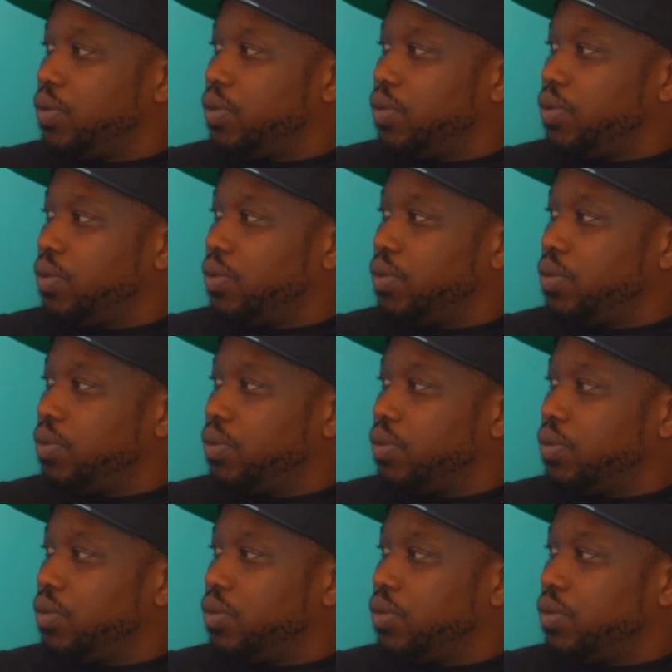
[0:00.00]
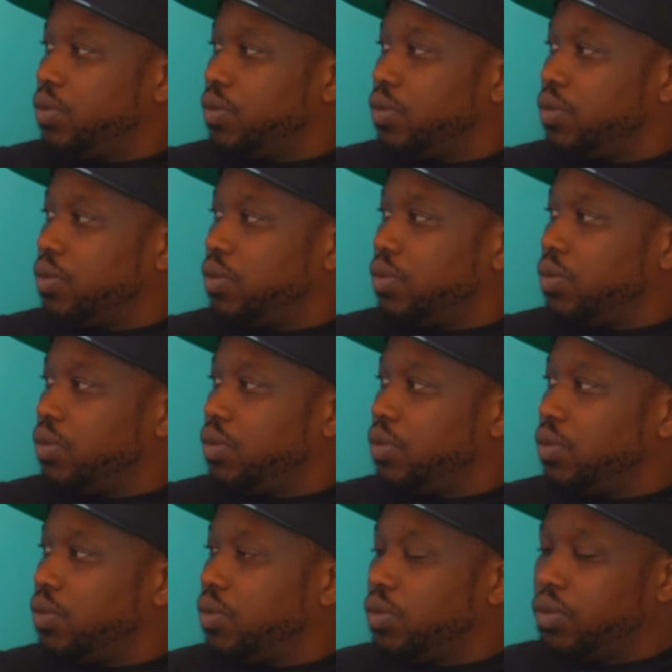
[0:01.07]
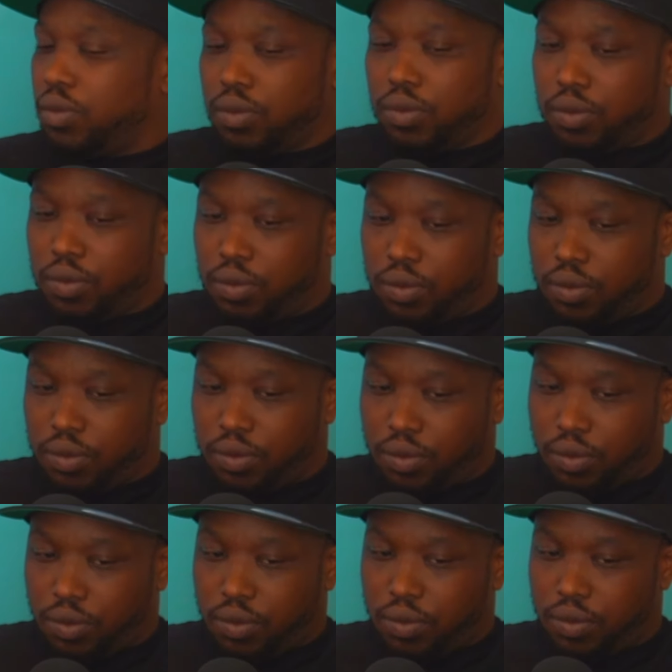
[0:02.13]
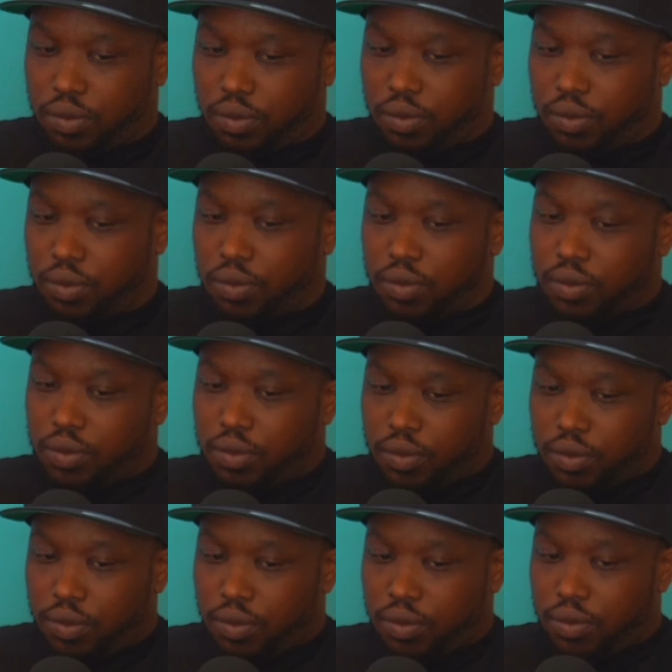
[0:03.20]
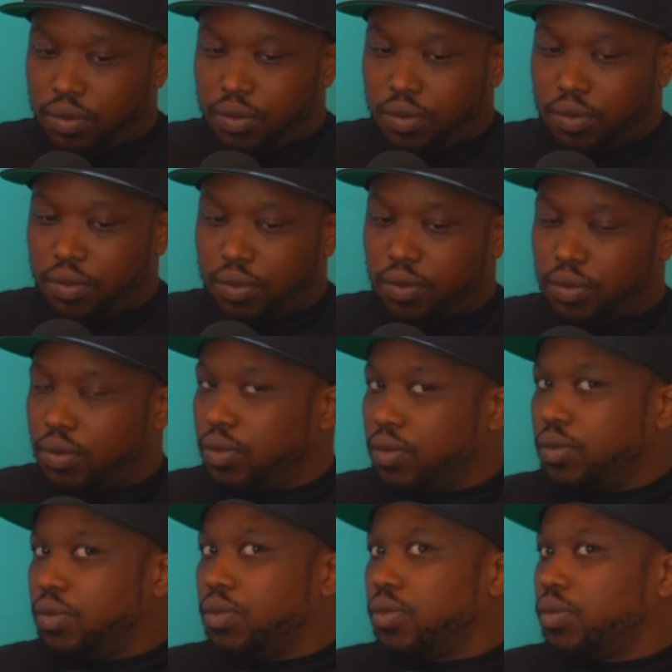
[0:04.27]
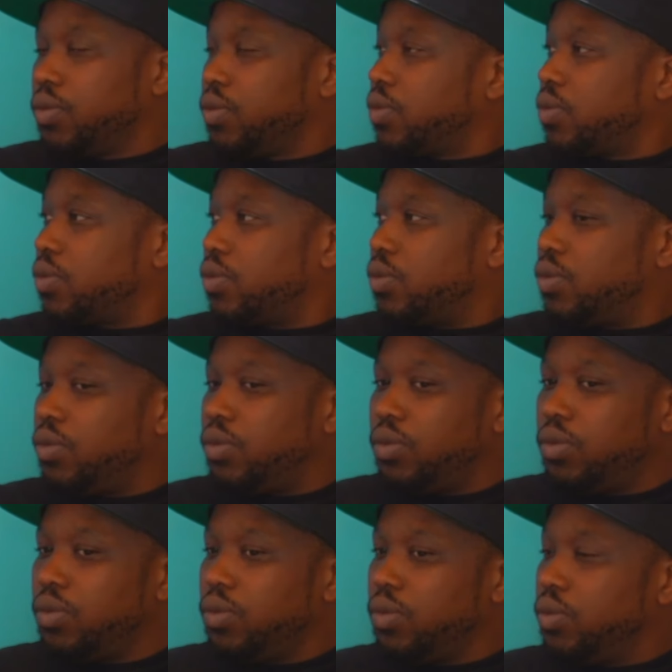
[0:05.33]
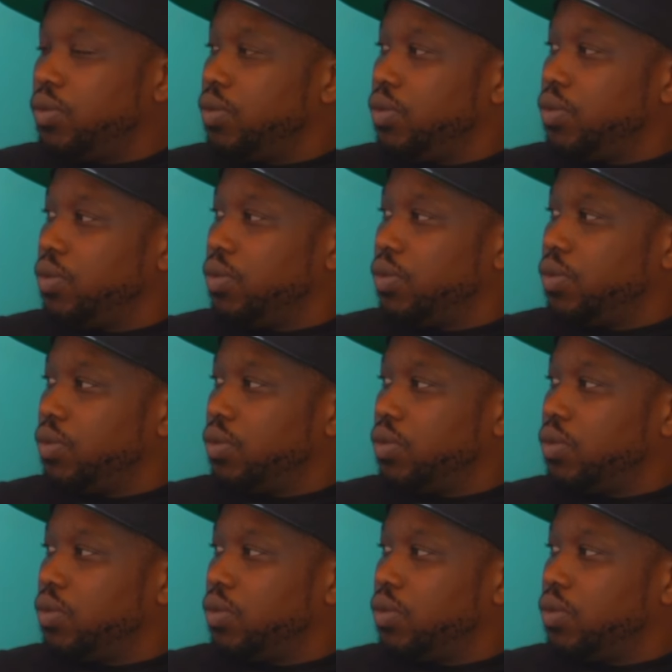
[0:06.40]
This person isn't speaking.